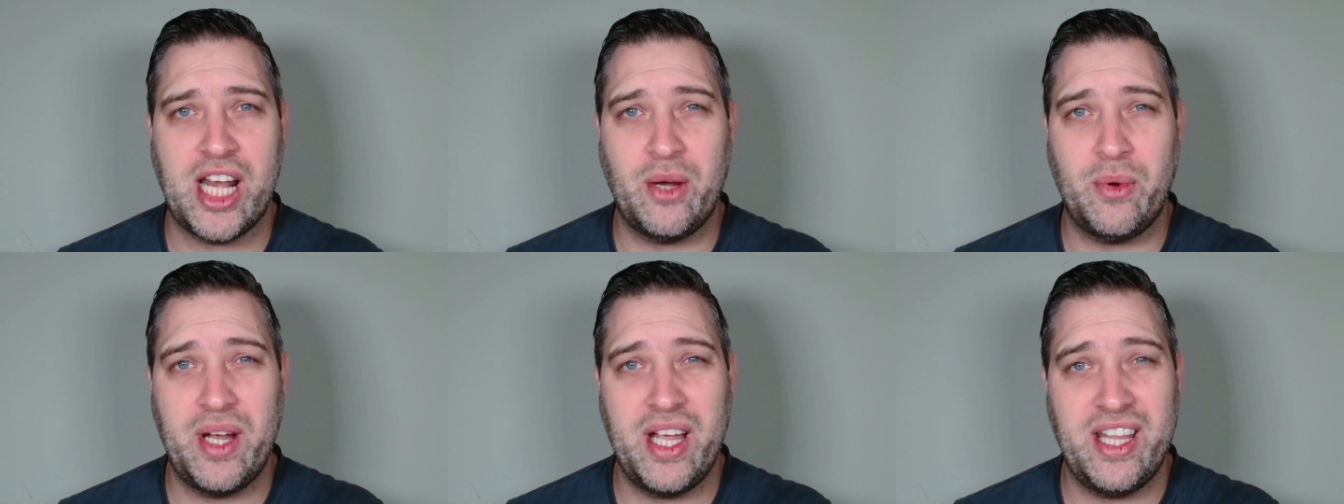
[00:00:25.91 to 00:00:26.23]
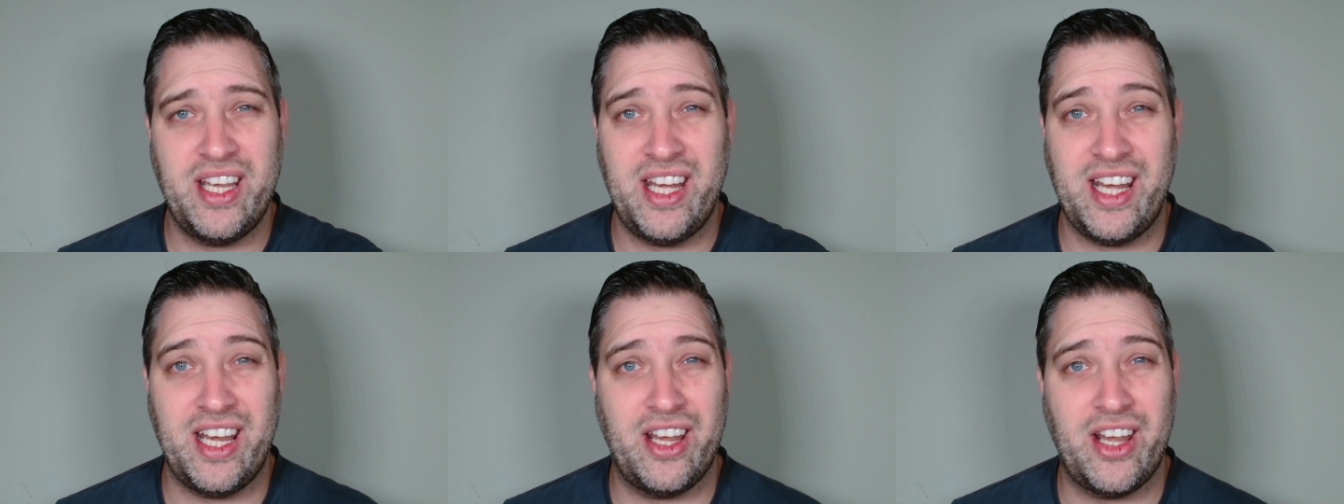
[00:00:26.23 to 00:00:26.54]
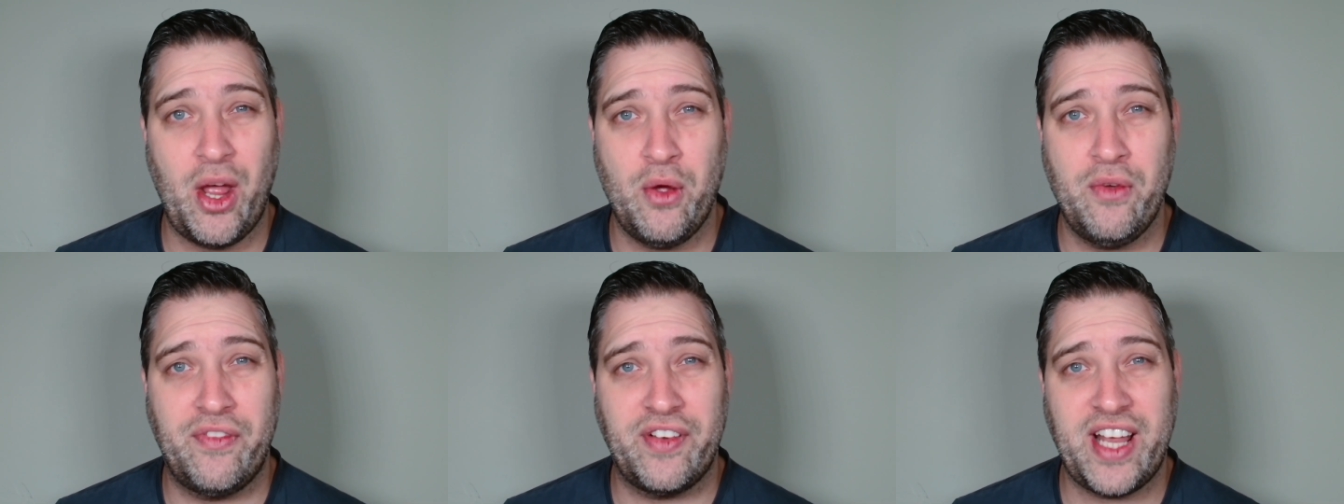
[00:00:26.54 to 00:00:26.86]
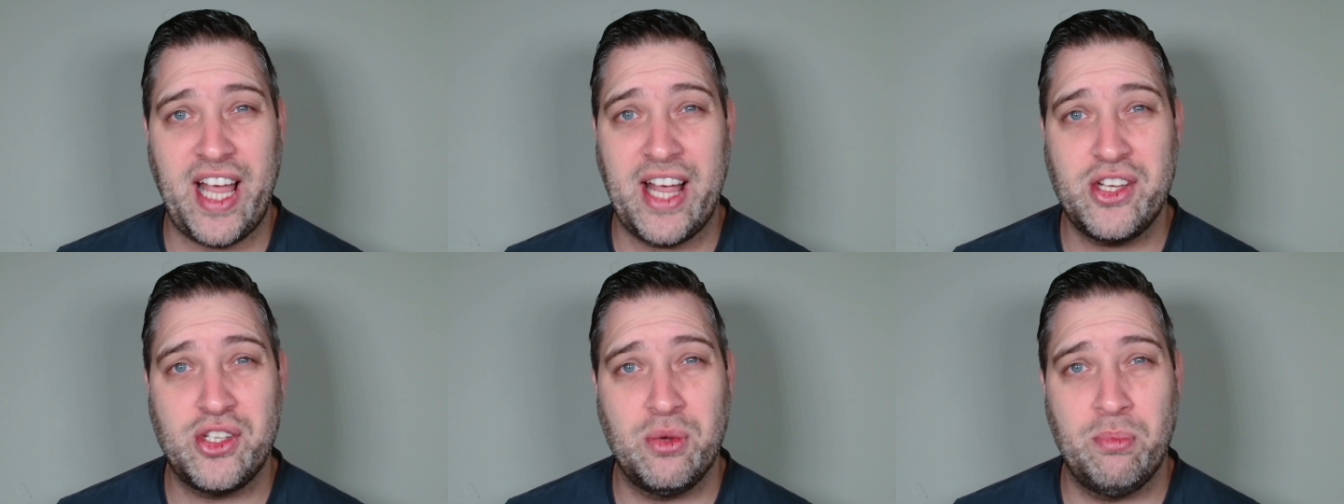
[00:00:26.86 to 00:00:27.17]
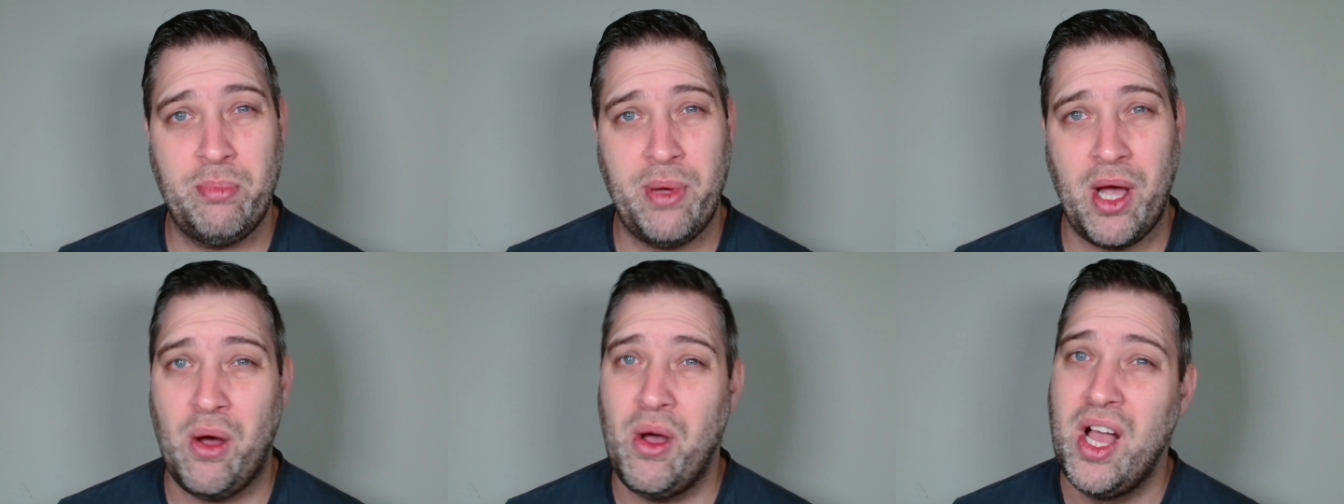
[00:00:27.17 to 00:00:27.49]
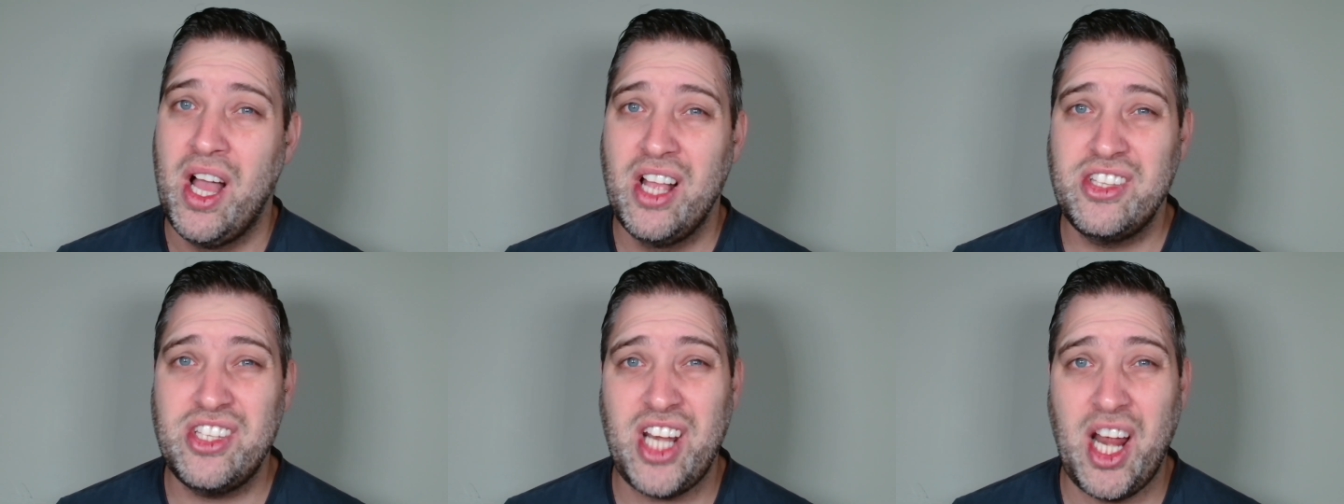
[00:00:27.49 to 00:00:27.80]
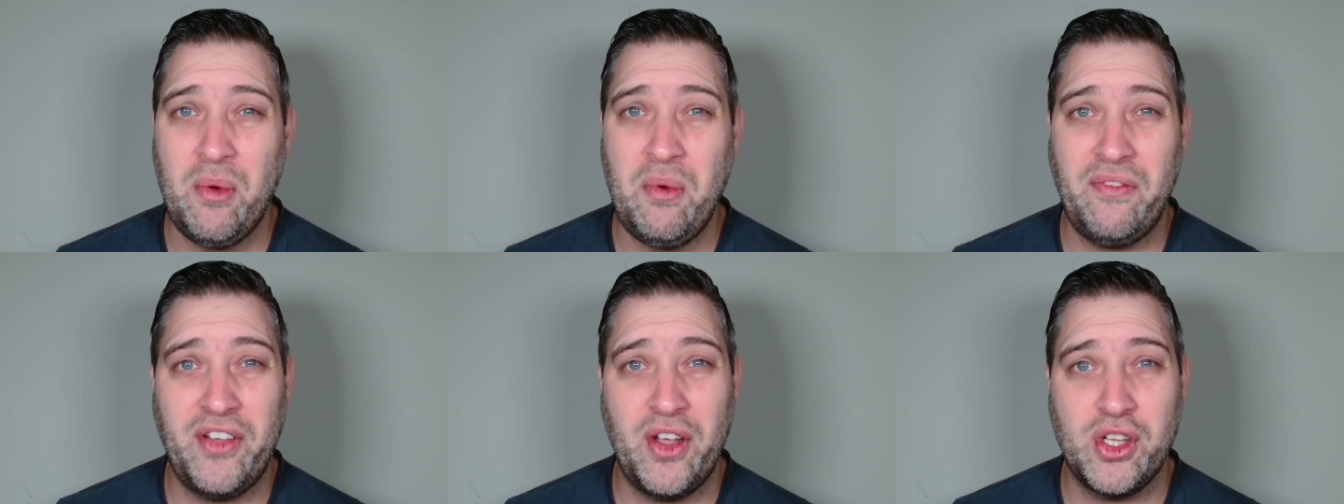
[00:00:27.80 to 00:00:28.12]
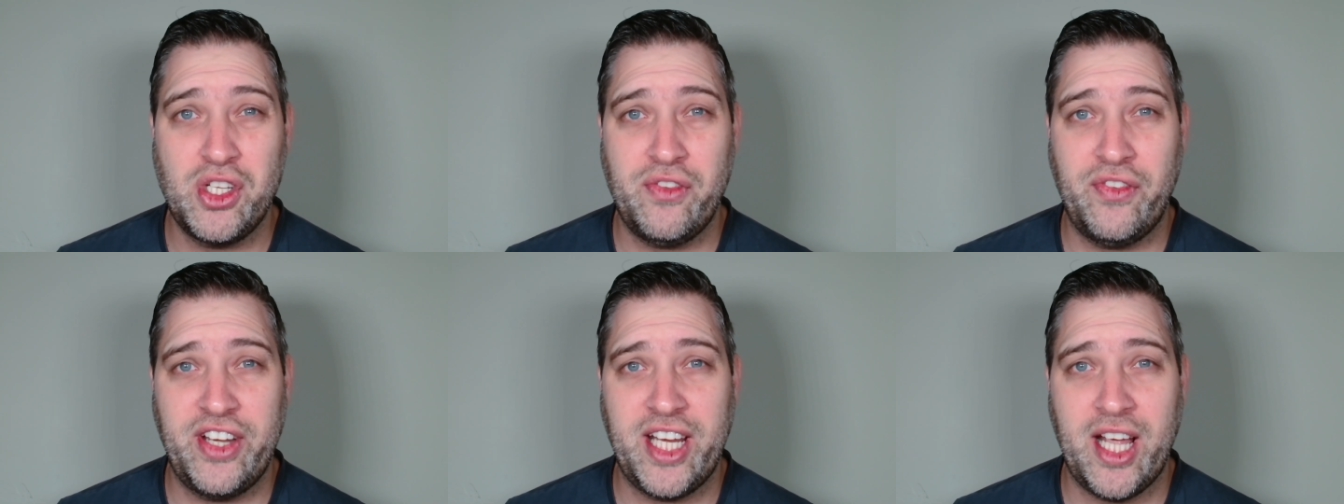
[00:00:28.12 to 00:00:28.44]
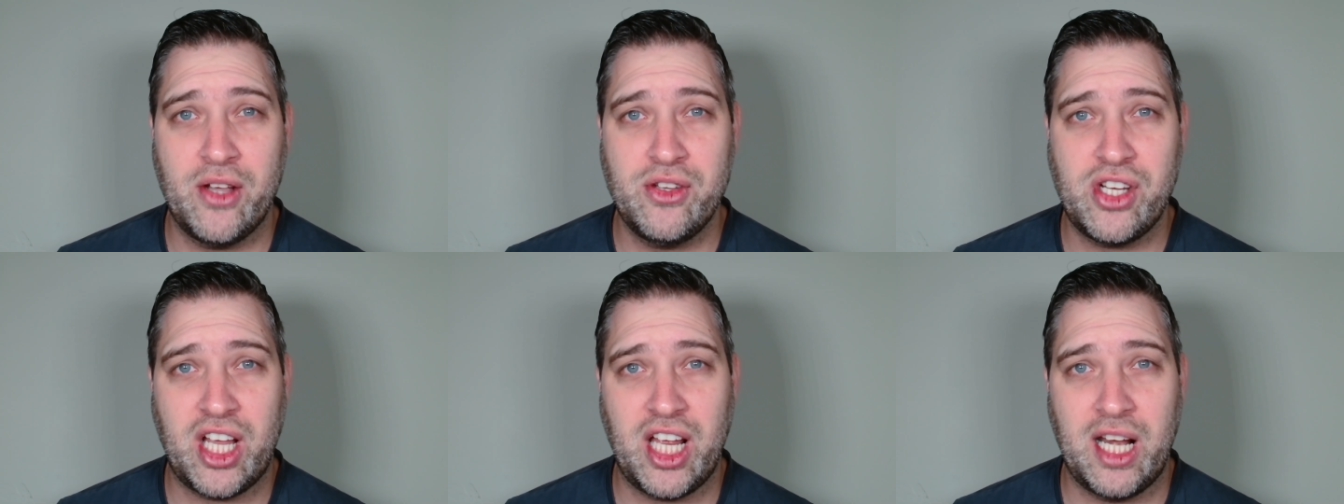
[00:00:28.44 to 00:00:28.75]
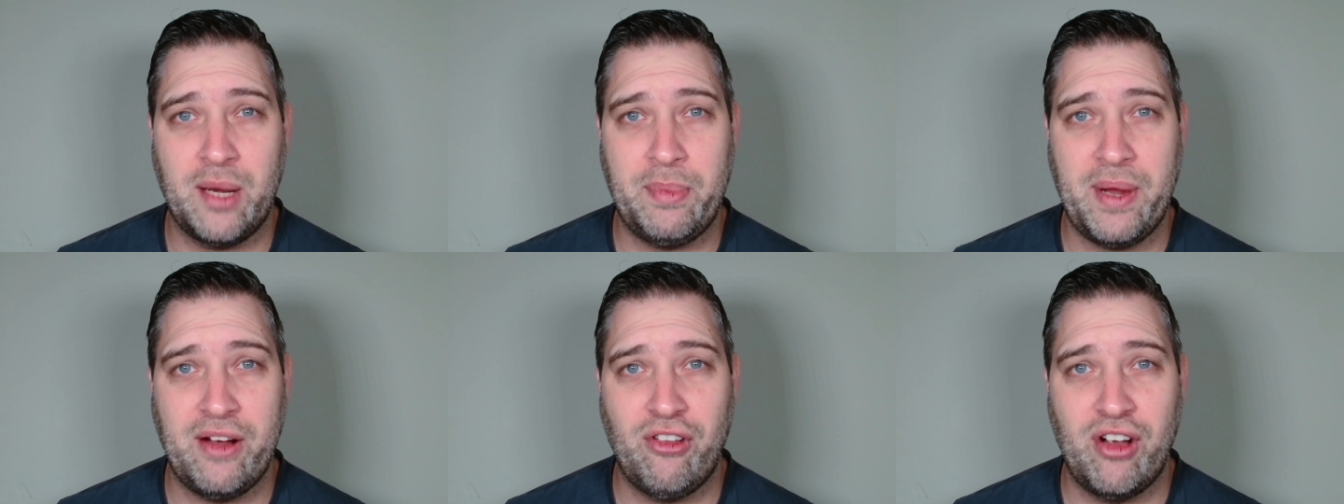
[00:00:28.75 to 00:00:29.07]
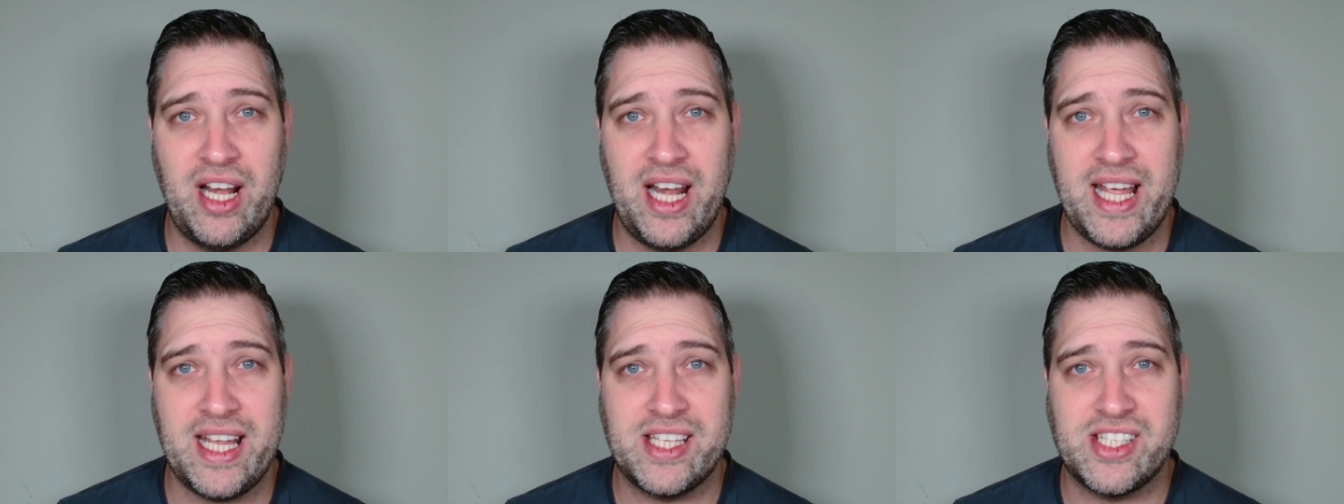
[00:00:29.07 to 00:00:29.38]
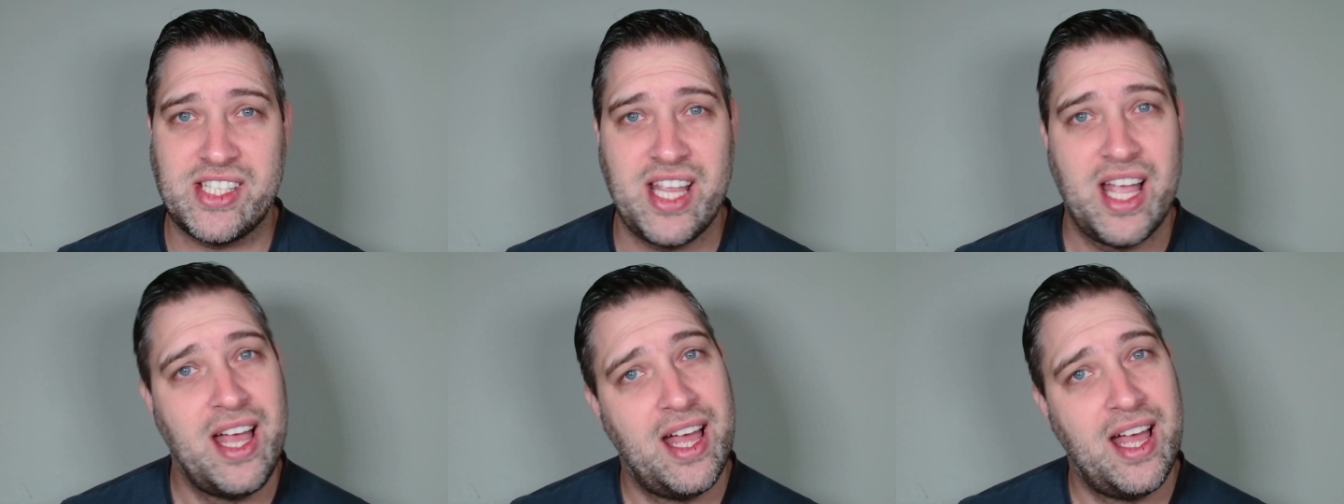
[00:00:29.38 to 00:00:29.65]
hit the notification bell to know when future videos are going to be released.